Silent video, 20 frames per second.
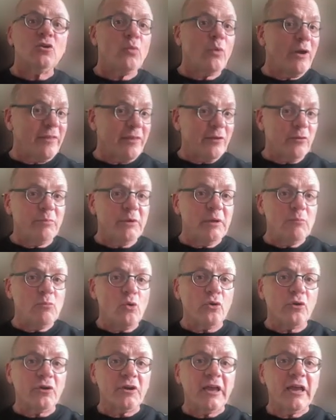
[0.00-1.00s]
a way that would be
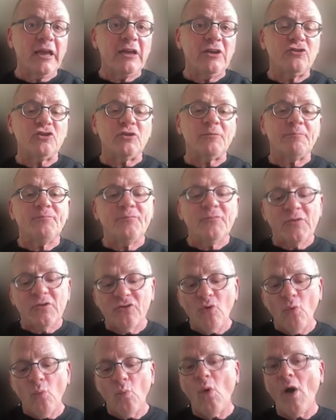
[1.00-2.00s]
more engaging?
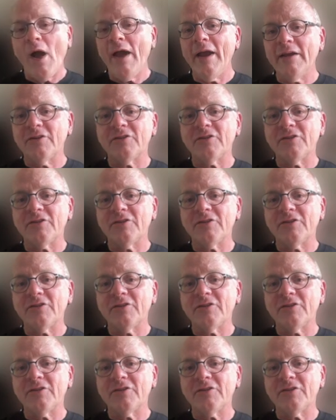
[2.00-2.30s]
So why